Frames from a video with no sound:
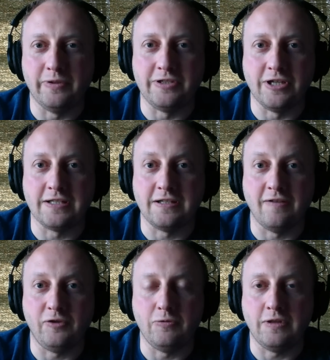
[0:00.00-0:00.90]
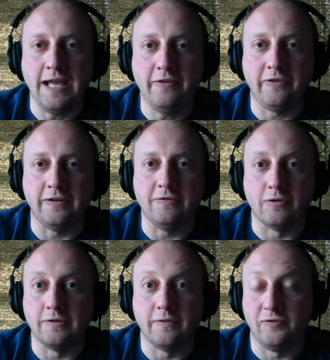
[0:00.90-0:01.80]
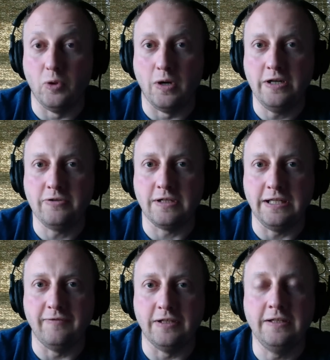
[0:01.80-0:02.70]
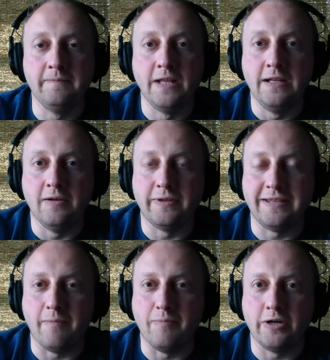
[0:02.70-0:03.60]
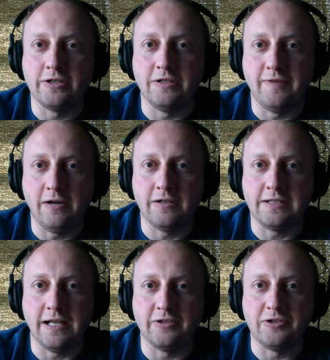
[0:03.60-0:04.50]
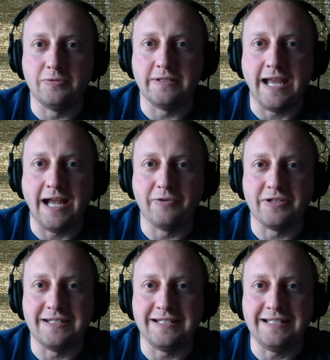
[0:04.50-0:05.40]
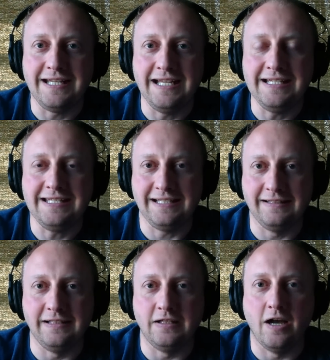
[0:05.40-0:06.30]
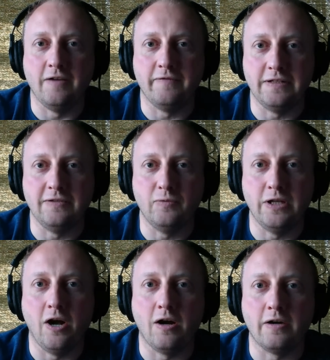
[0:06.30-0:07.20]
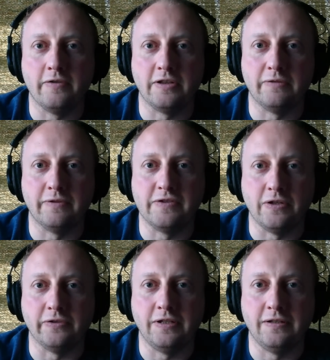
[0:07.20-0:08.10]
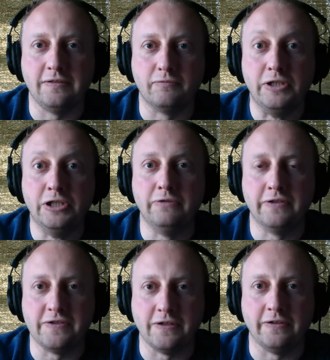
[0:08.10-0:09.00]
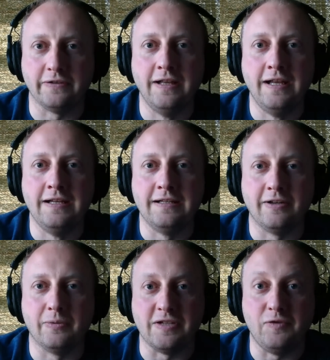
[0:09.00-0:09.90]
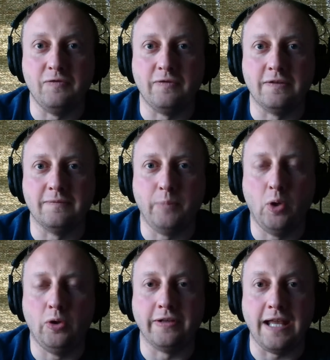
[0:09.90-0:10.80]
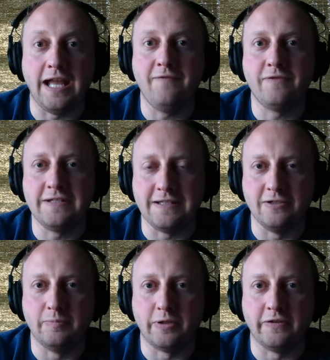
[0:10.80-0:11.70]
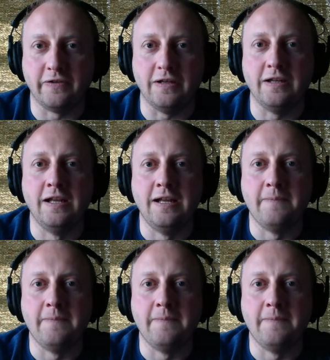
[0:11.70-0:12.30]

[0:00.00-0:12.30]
with just a few thousand or a few hundred even, what that margin of error tells you is how statistically confident we are that the result, the real result, in other words, if you've polled every single person,